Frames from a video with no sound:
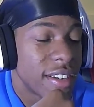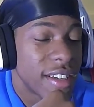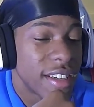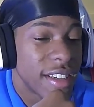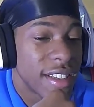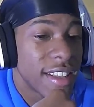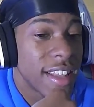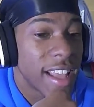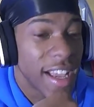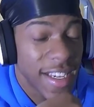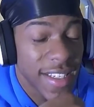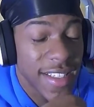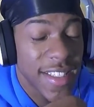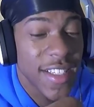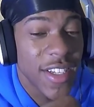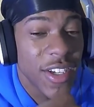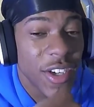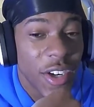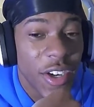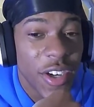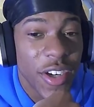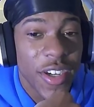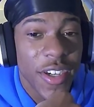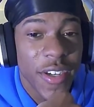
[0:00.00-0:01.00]
That shit
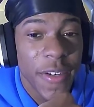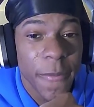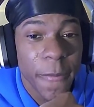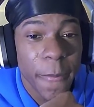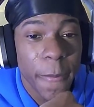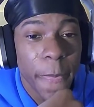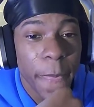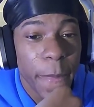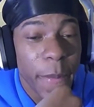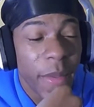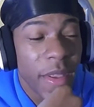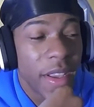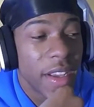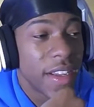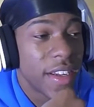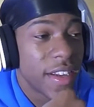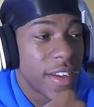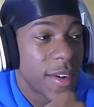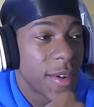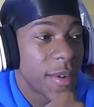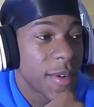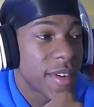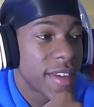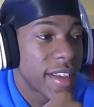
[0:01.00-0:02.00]
hard. No
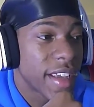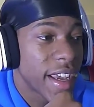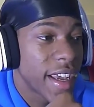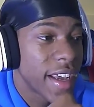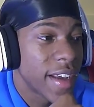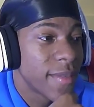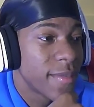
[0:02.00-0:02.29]
cap.